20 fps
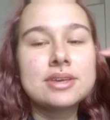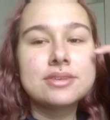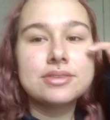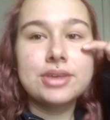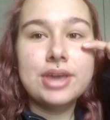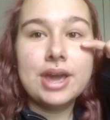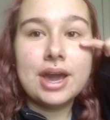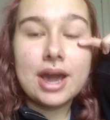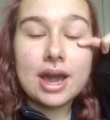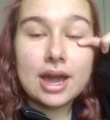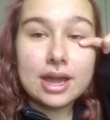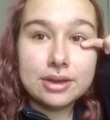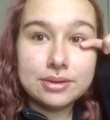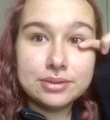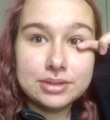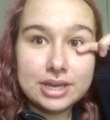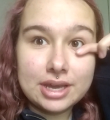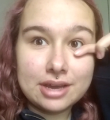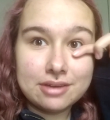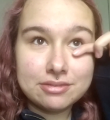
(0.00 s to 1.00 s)
So yeah, I
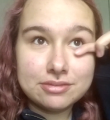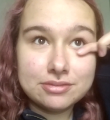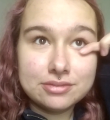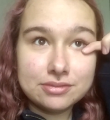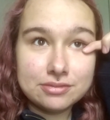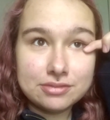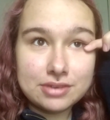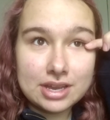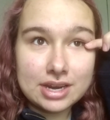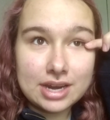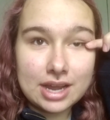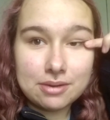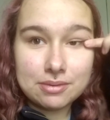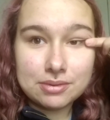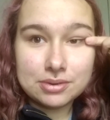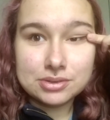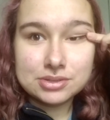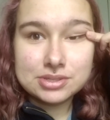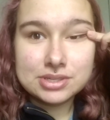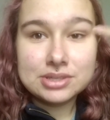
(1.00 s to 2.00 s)
only have an
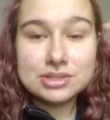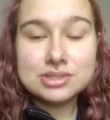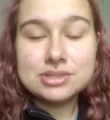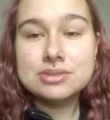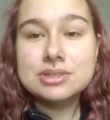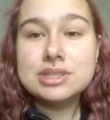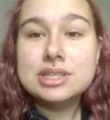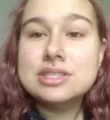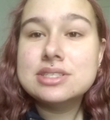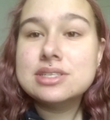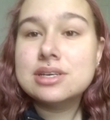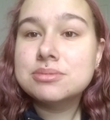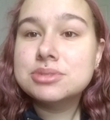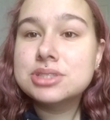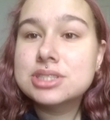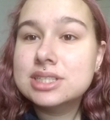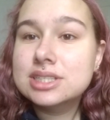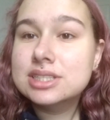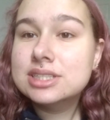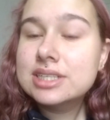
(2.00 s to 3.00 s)
hour or so to read, so I'm
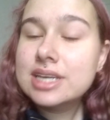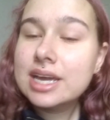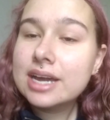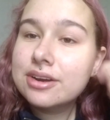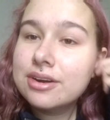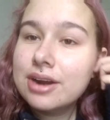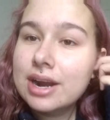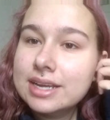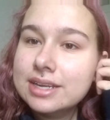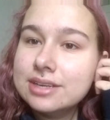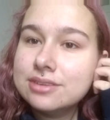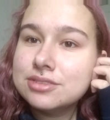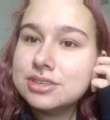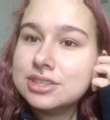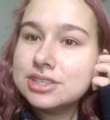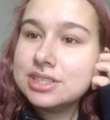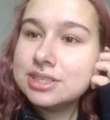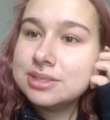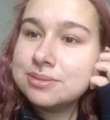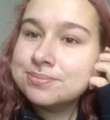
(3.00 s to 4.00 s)
just gonna get cracking
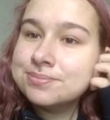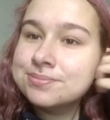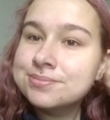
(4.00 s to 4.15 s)
really.